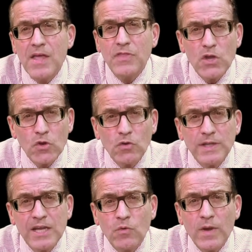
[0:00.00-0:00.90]
The
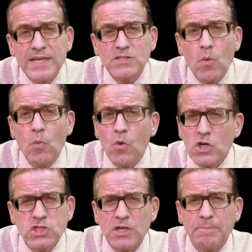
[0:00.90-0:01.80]
early Greeks
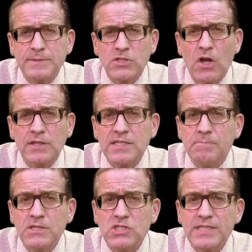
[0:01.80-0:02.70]
worshiped salt as
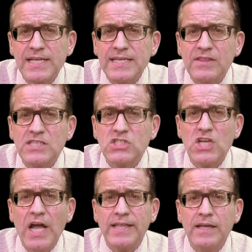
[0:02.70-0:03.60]
much as they did the
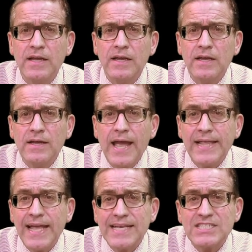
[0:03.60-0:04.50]
sun,
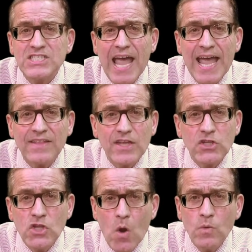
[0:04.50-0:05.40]
and had a saying
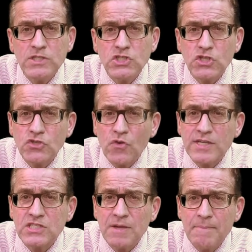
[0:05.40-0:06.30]
that no one should
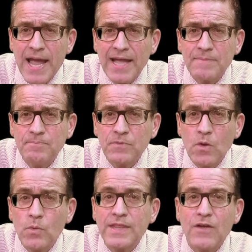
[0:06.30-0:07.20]
trust a man
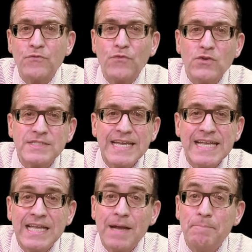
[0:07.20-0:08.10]
without first
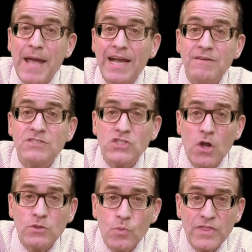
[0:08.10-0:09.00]
eating a peck of
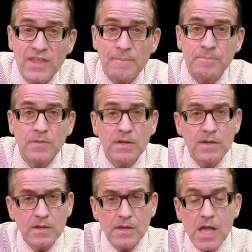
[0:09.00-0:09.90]
salt with him,
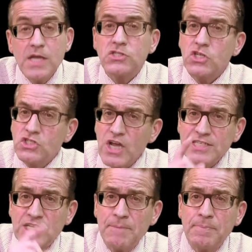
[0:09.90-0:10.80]

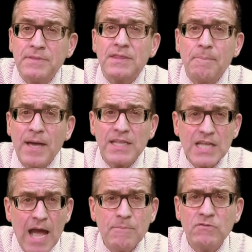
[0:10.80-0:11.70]
suggesting that by the
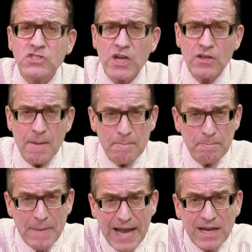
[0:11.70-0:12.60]
time you've shared a
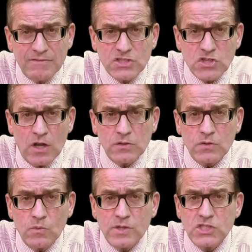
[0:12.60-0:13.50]
peck of
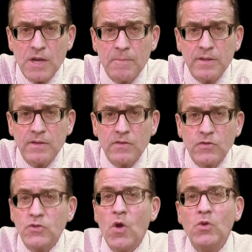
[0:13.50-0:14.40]
salt with someone,
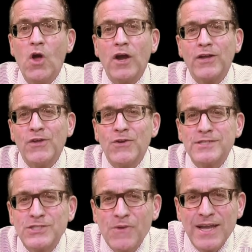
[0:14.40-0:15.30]
they're no longer
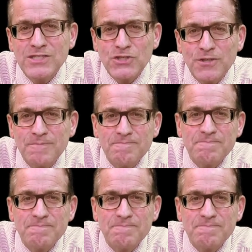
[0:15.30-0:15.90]
your stranger.